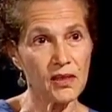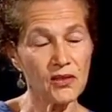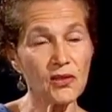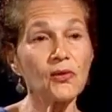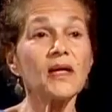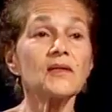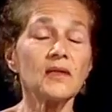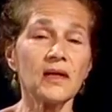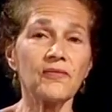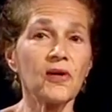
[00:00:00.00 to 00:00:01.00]
So yes,
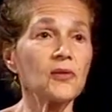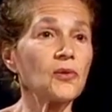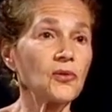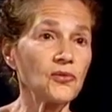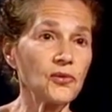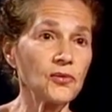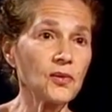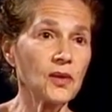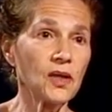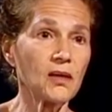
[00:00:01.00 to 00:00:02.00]
I follow a guru,
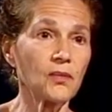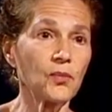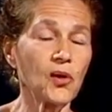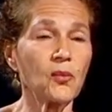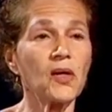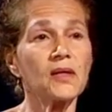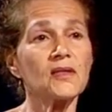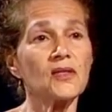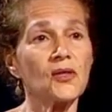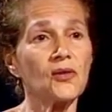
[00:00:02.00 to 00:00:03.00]

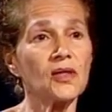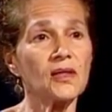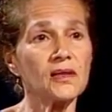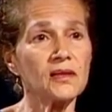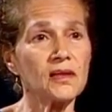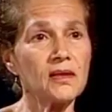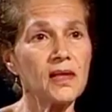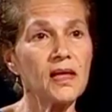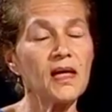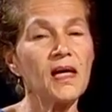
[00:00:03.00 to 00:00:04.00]
Paramahansa Yogananda.
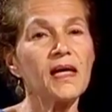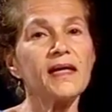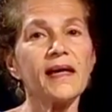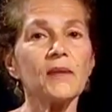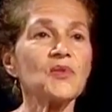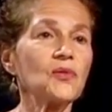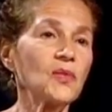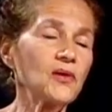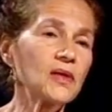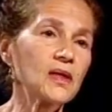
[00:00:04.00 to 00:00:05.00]
He came to
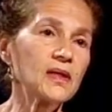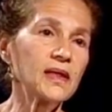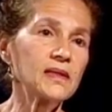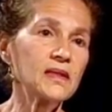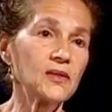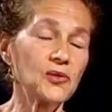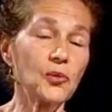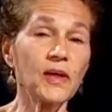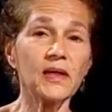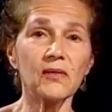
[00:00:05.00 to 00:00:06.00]
America in
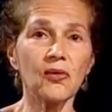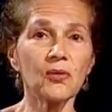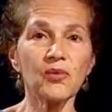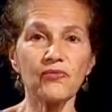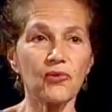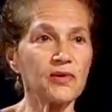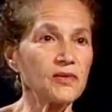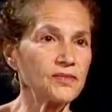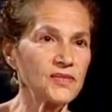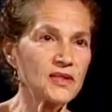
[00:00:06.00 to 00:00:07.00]
1920, long before
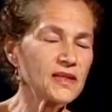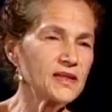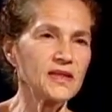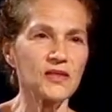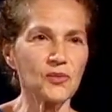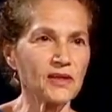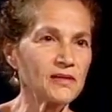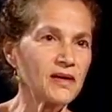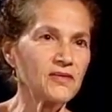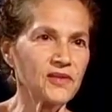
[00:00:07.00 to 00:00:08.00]
the 60s when a
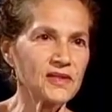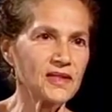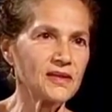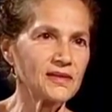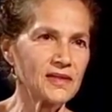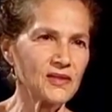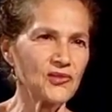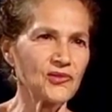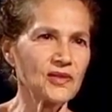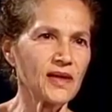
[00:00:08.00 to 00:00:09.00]
lot of Indian
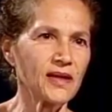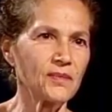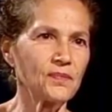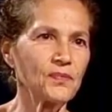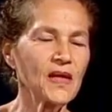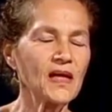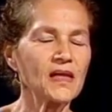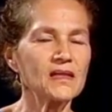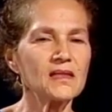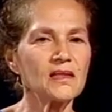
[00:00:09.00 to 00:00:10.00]
teachers came.
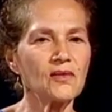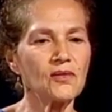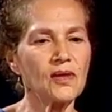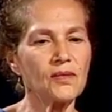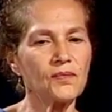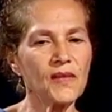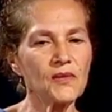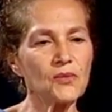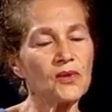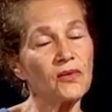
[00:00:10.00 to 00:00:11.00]
So he
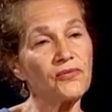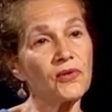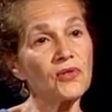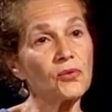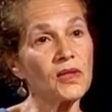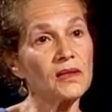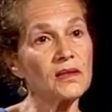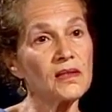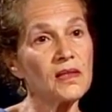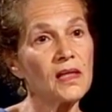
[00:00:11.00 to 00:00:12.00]
was one of the first
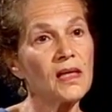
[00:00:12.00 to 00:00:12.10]
ones.